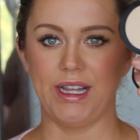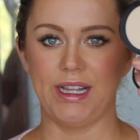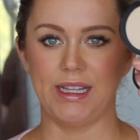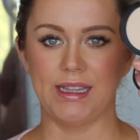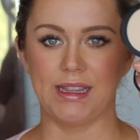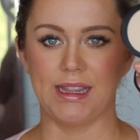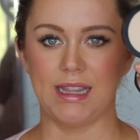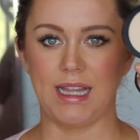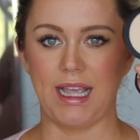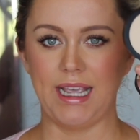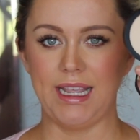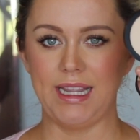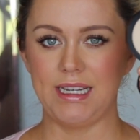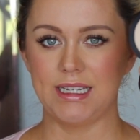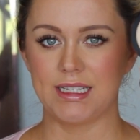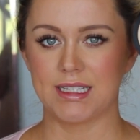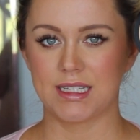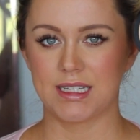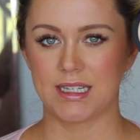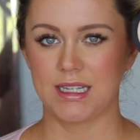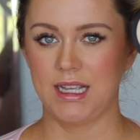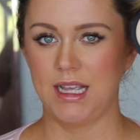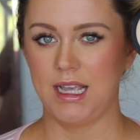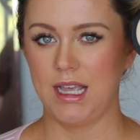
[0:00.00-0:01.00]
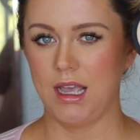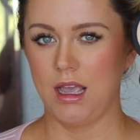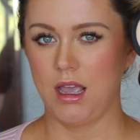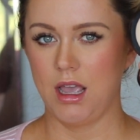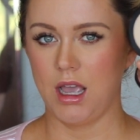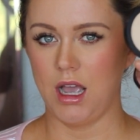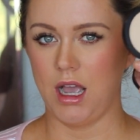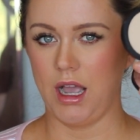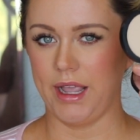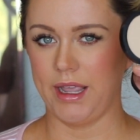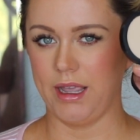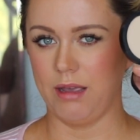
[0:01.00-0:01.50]
and light.
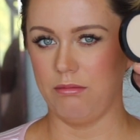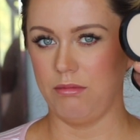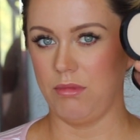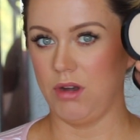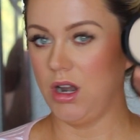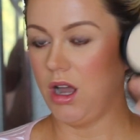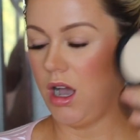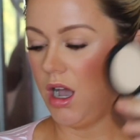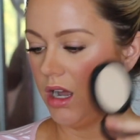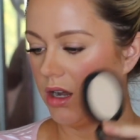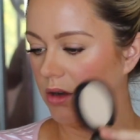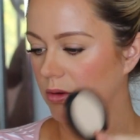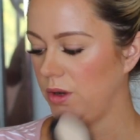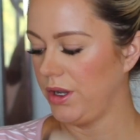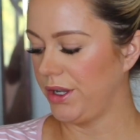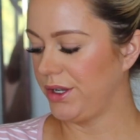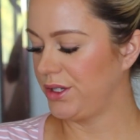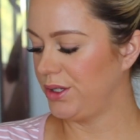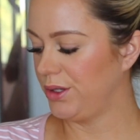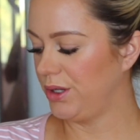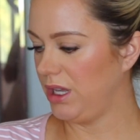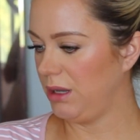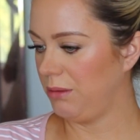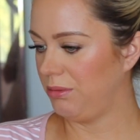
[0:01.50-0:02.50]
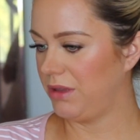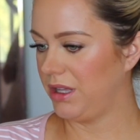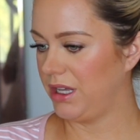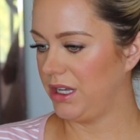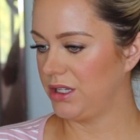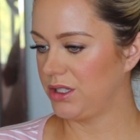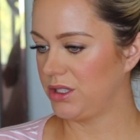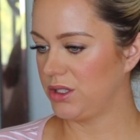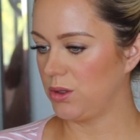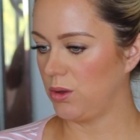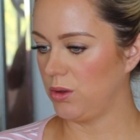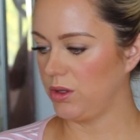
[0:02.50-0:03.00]
I am not going to keep
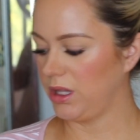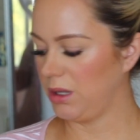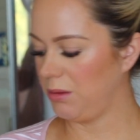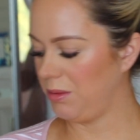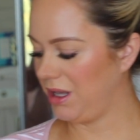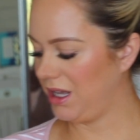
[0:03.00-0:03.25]
this only